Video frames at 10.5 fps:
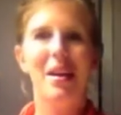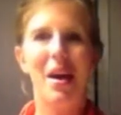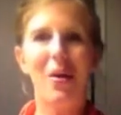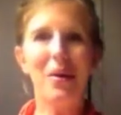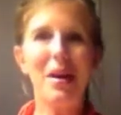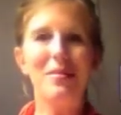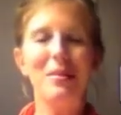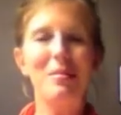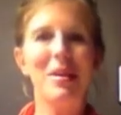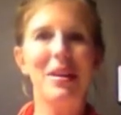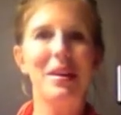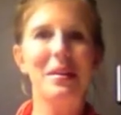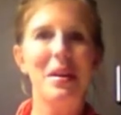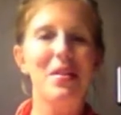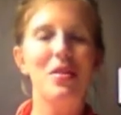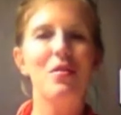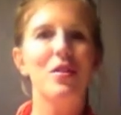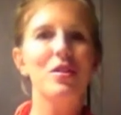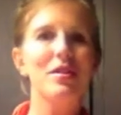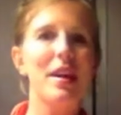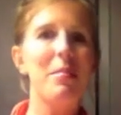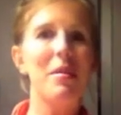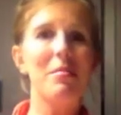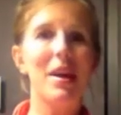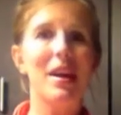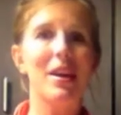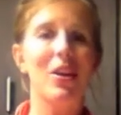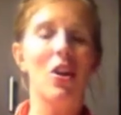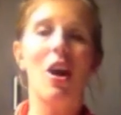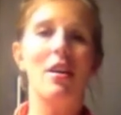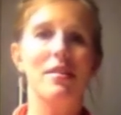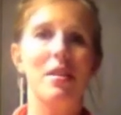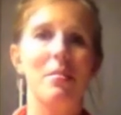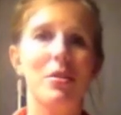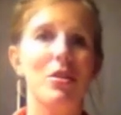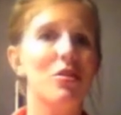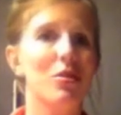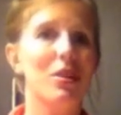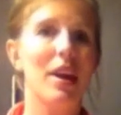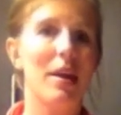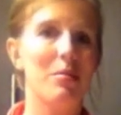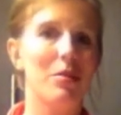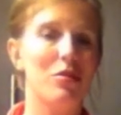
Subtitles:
Okay everybody! The first step in making your awesome Couture camera